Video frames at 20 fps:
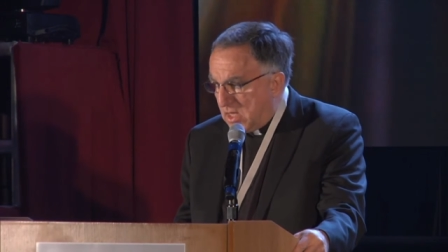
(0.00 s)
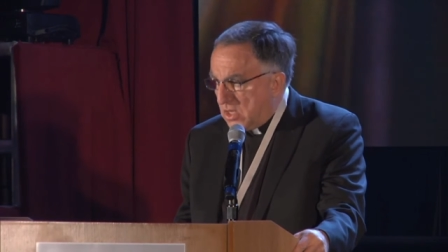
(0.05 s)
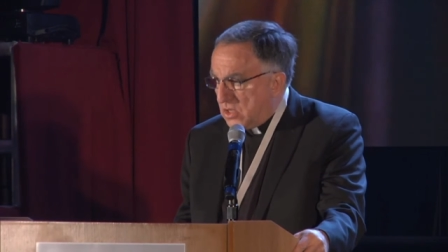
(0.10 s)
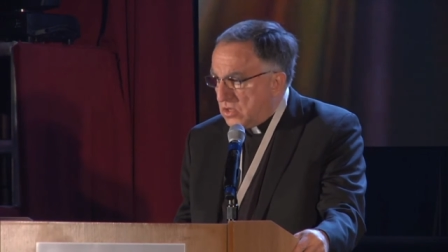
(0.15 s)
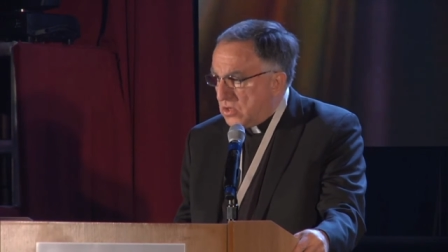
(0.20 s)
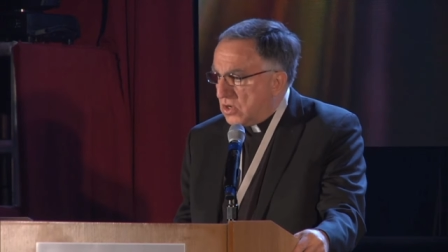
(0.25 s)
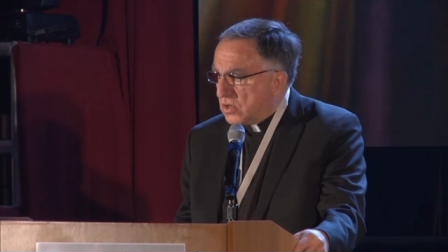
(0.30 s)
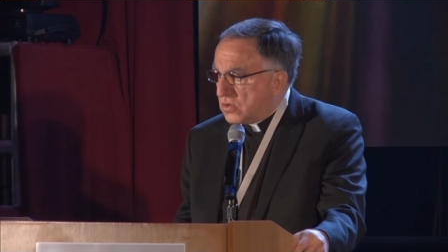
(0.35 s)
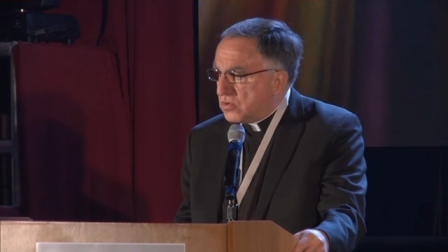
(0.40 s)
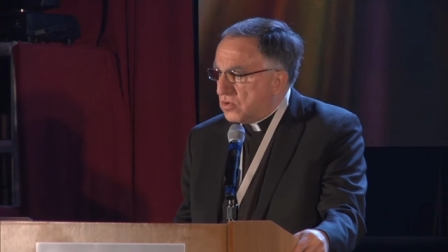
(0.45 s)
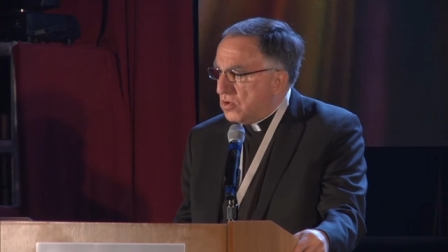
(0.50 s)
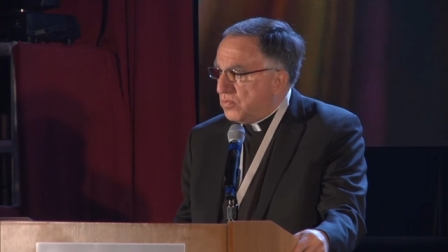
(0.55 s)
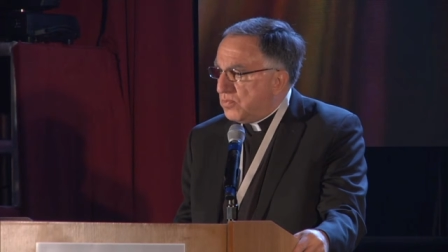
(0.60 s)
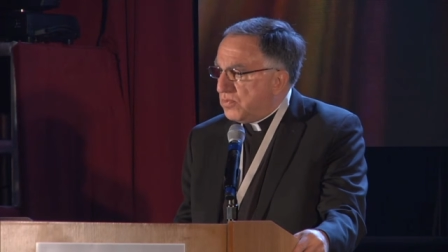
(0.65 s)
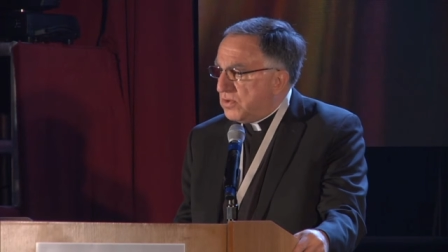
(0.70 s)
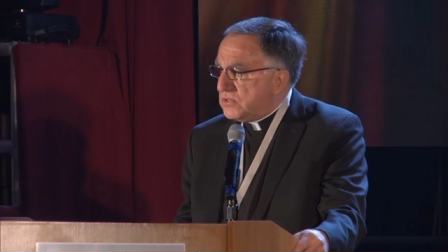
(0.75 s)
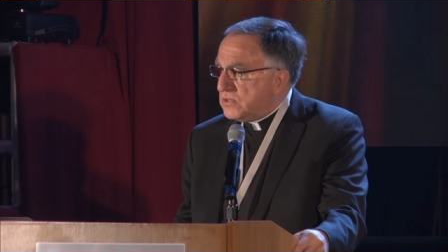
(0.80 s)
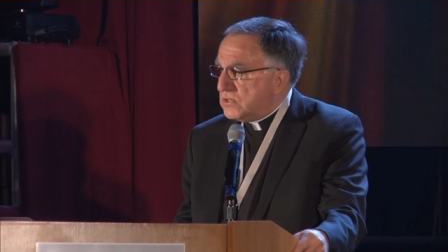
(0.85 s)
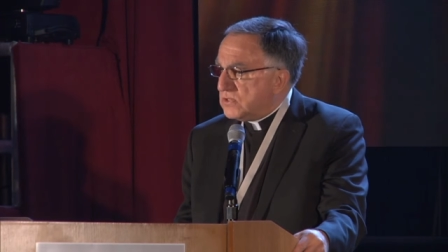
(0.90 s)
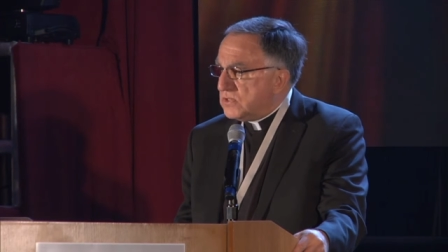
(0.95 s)
Your group,
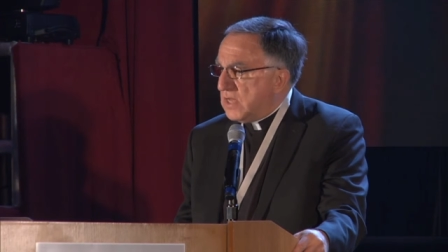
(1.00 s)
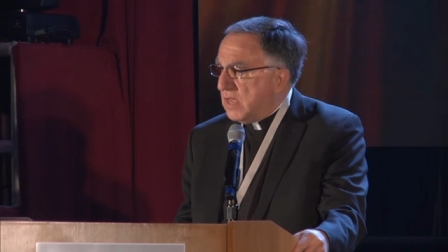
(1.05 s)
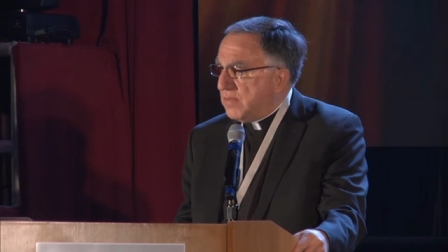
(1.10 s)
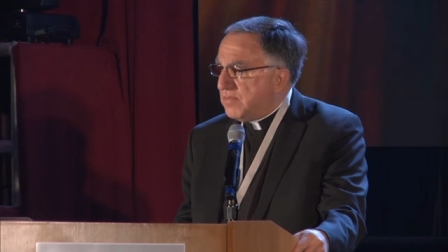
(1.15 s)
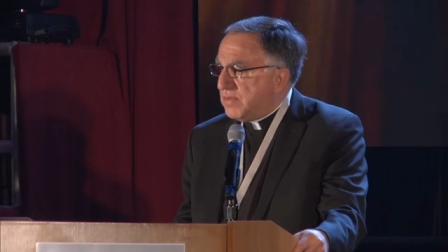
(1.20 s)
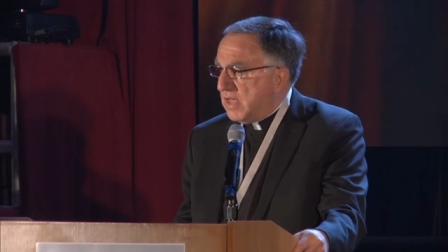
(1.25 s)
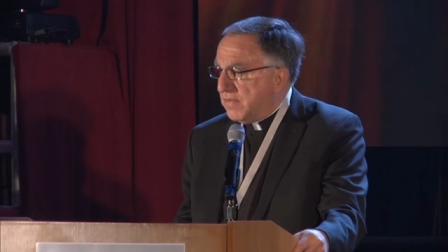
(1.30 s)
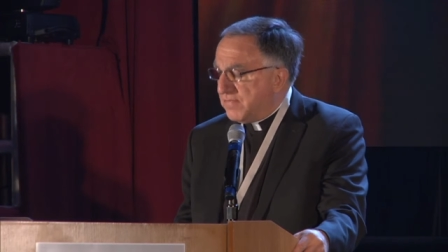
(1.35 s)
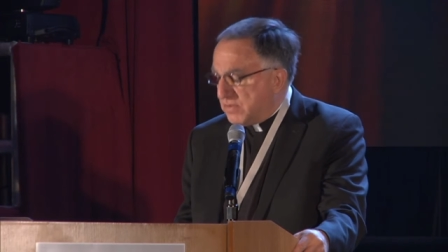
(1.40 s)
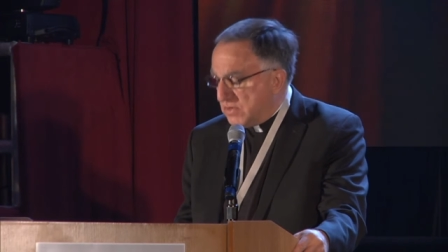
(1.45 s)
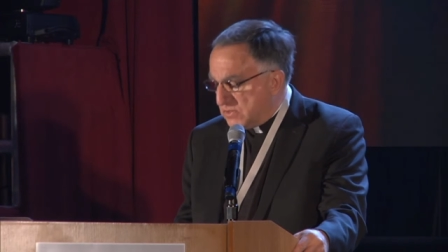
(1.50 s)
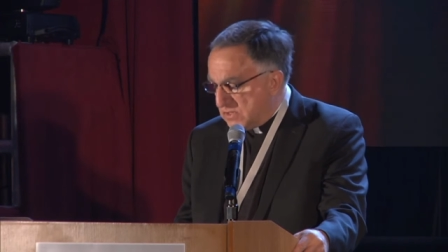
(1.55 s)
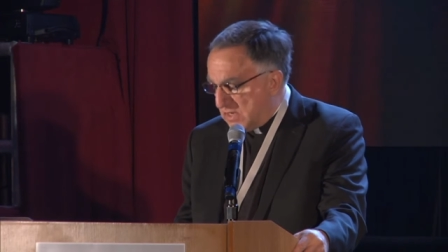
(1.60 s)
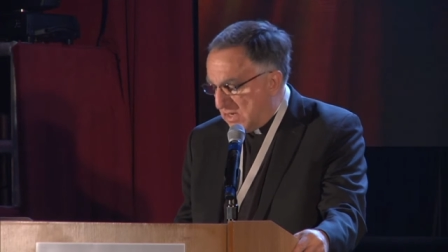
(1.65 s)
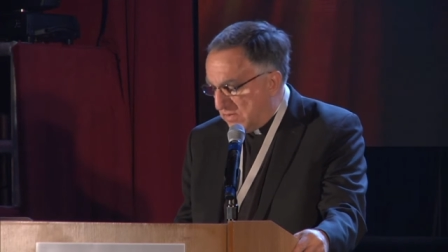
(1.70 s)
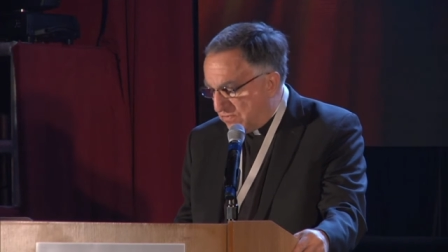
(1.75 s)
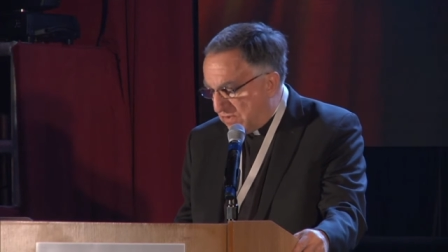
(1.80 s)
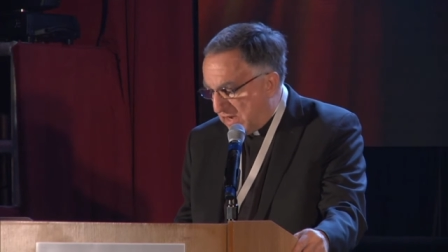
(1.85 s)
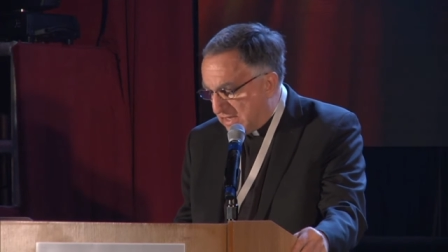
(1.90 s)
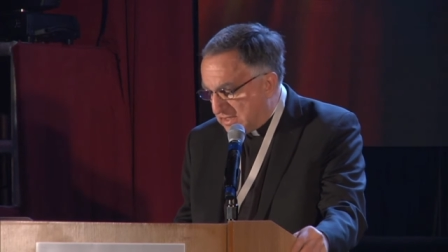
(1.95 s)
which is named after
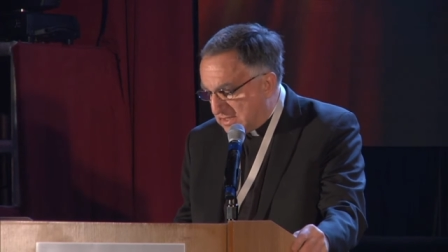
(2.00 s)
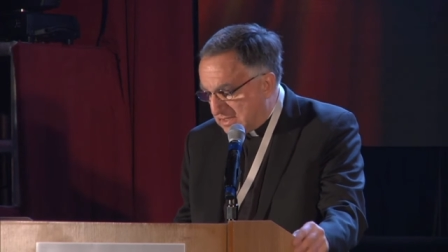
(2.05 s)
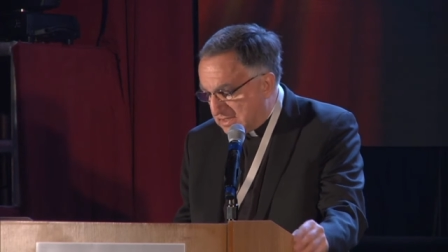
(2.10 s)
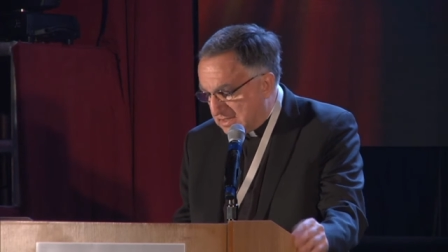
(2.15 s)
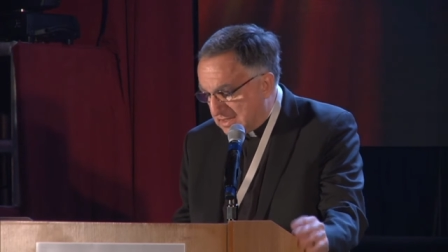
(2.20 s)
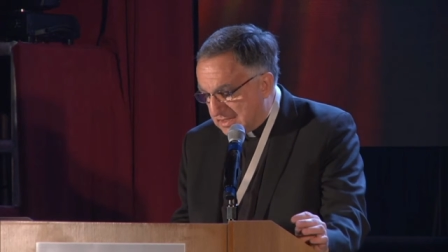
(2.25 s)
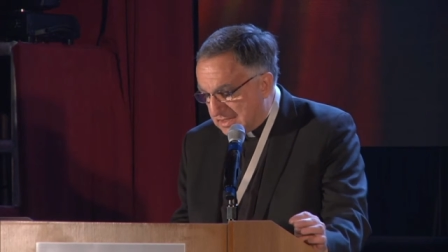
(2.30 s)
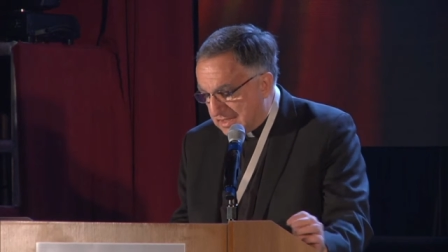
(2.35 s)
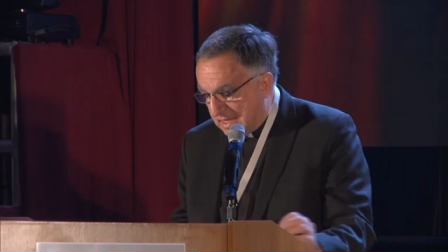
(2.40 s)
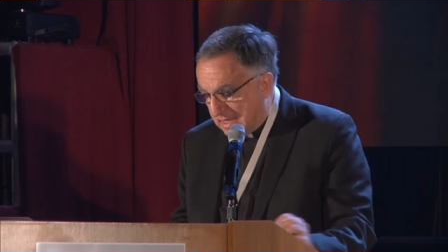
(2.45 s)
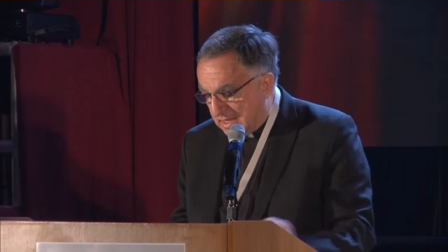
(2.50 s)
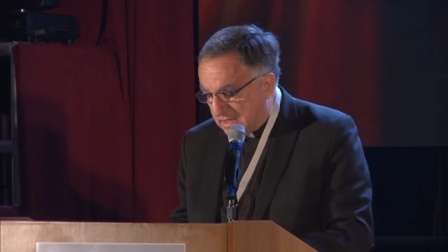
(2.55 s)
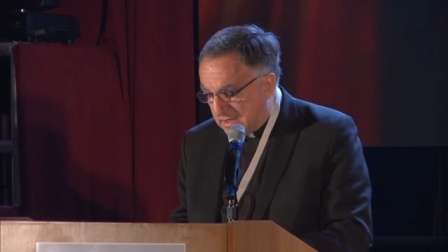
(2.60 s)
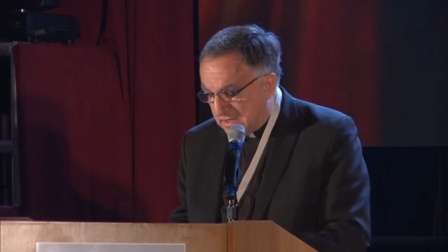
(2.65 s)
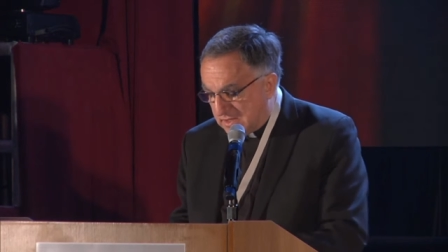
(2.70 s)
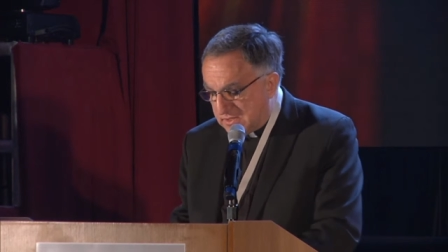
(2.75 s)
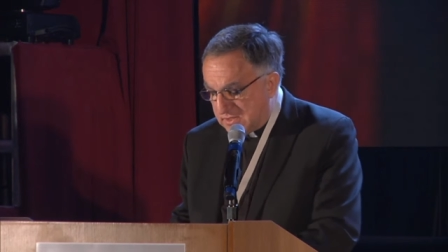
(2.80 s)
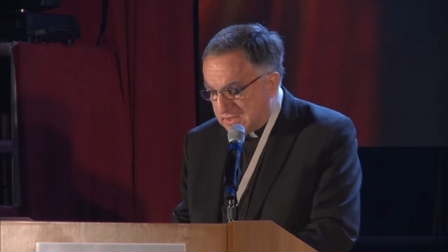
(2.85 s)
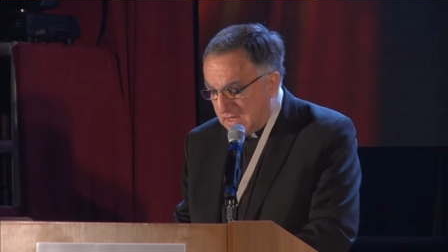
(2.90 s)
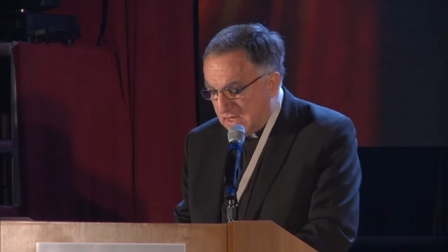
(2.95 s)
St. Francis de
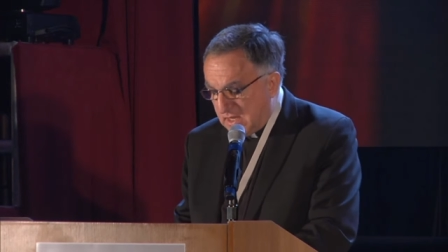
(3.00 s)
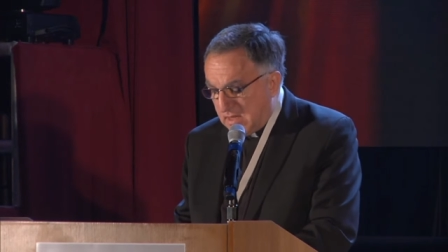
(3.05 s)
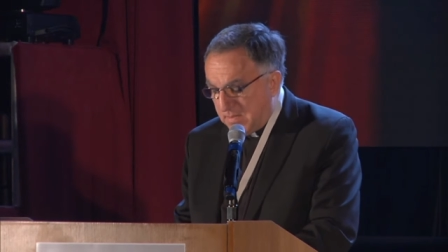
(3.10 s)
Sales,